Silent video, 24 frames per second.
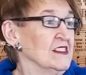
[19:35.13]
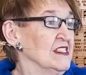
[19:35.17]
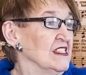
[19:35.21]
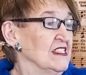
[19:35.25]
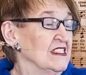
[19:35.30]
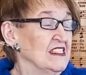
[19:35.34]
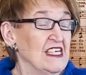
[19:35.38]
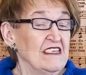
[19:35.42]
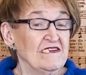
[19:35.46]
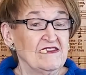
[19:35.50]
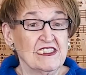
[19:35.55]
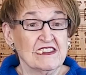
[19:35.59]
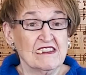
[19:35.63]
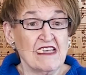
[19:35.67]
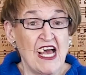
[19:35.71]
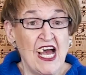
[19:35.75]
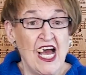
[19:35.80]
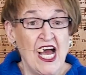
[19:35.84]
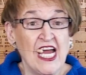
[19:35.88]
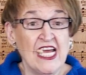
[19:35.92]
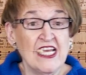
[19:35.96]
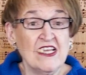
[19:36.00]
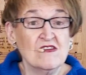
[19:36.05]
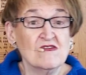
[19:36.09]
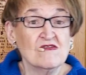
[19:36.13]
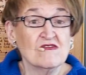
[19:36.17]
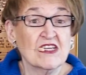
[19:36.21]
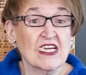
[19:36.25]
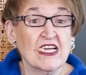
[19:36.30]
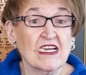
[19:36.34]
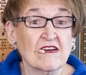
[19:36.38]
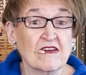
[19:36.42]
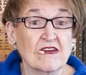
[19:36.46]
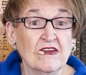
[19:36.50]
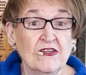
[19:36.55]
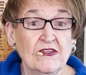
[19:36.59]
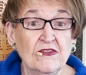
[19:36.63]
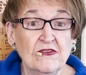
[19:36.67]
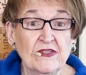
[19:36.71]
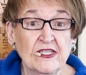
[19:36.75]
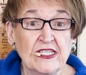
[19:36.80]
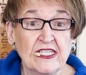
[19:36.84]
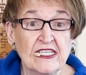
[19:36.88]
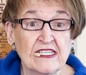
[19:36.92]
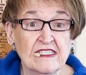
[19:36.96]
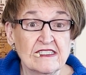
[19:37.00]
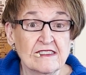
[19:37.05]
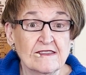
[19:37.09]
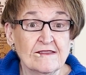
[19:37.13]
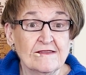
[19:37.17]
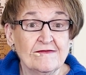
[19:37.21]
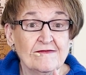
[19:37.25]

David says, "I don't care who it is.